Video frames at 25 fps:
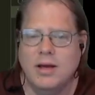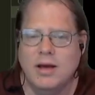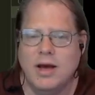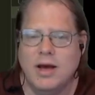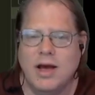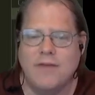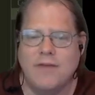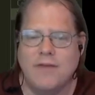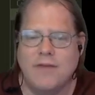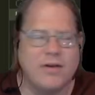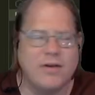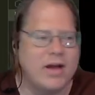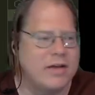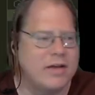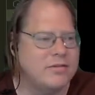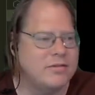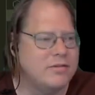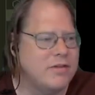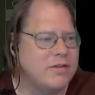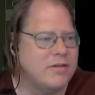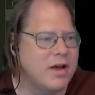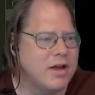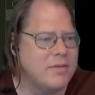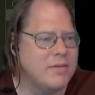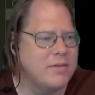
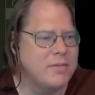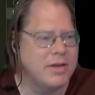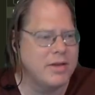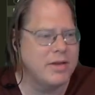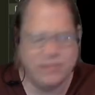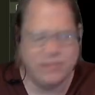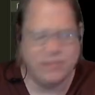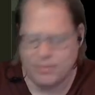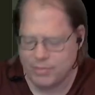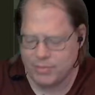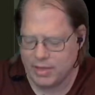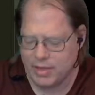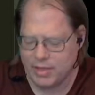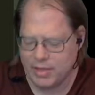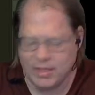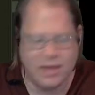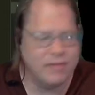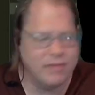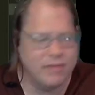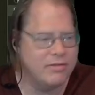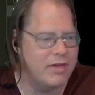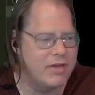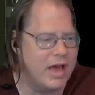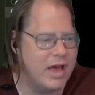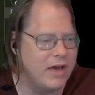talk about something
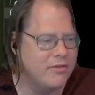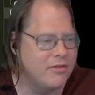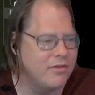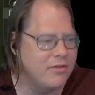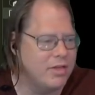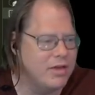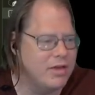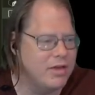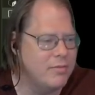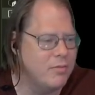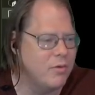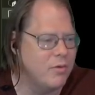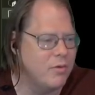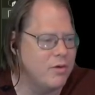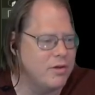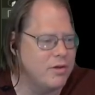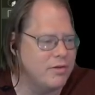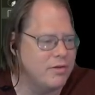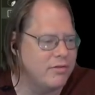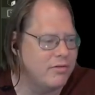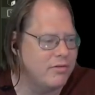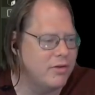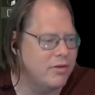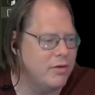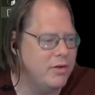that's actually important.
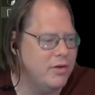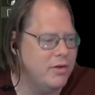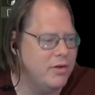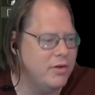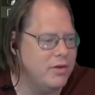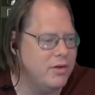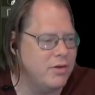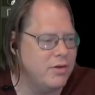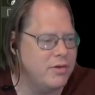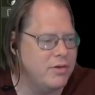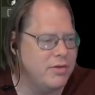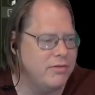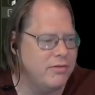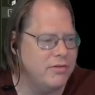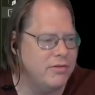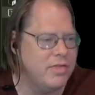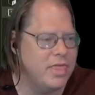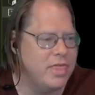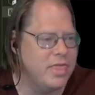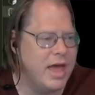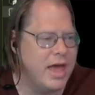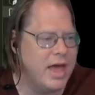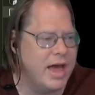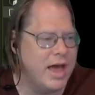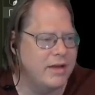So you noticed
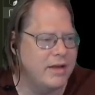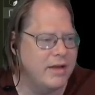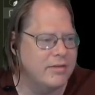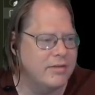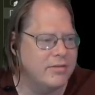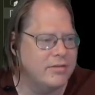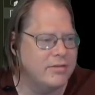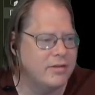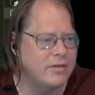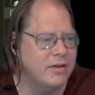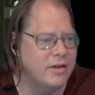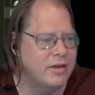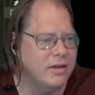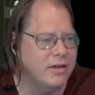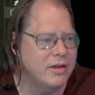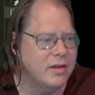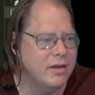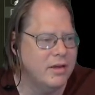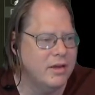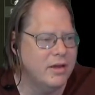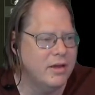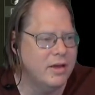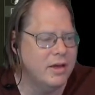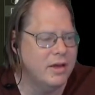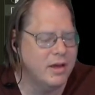that
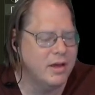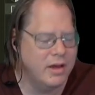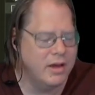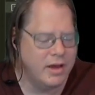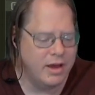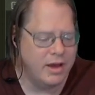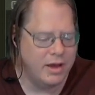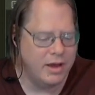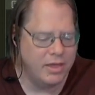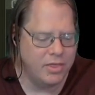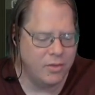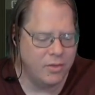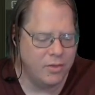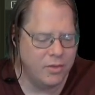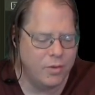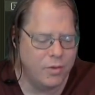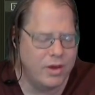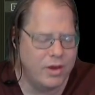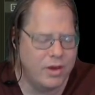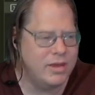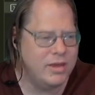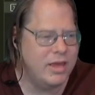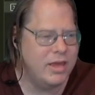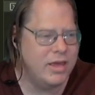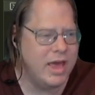in the
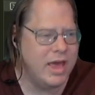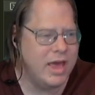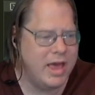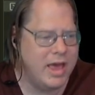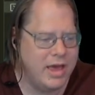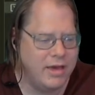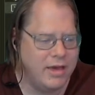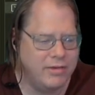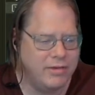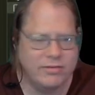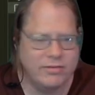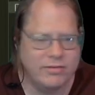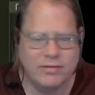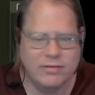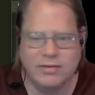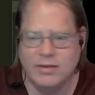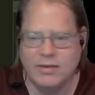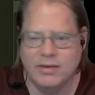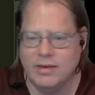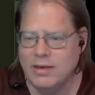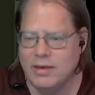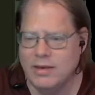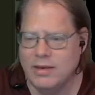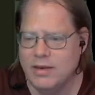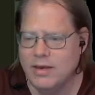one case,
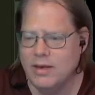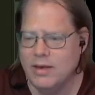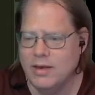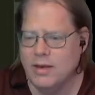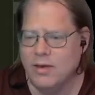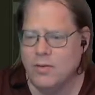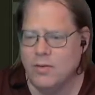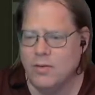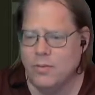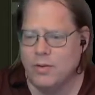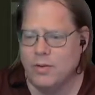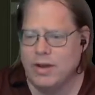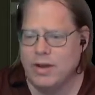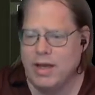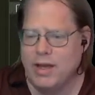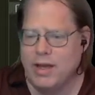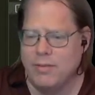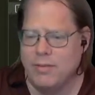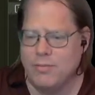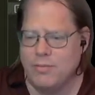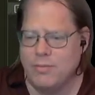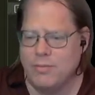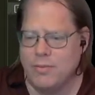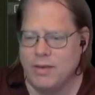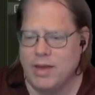when I
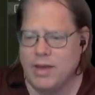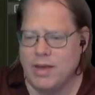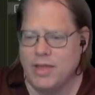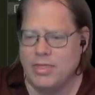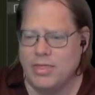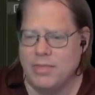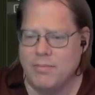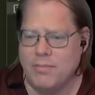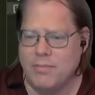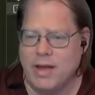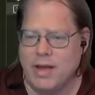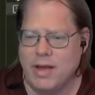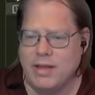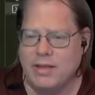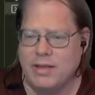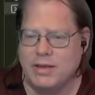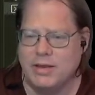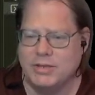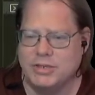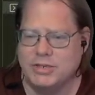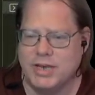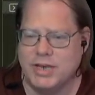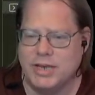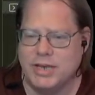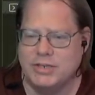hit the button and
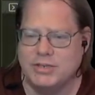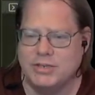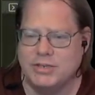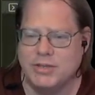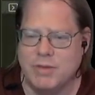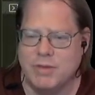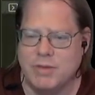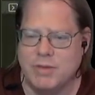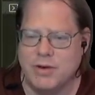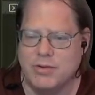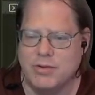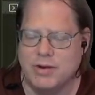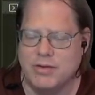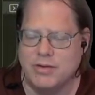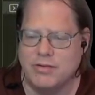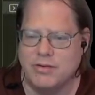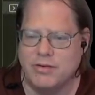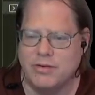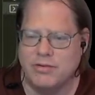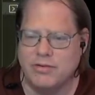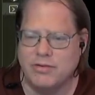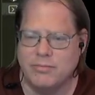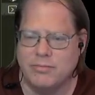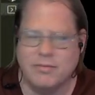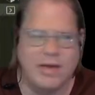changed the mode, it took
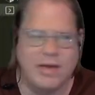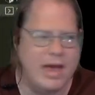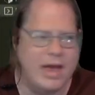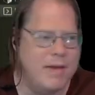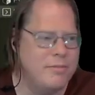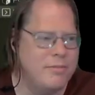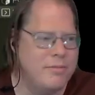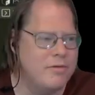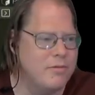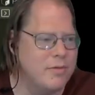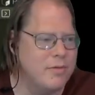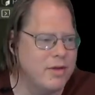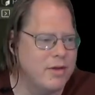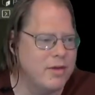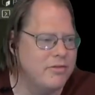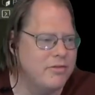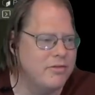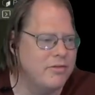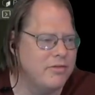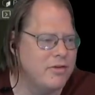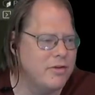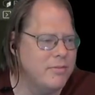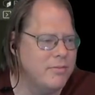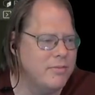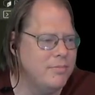some time to
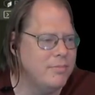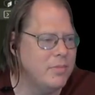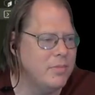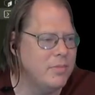register.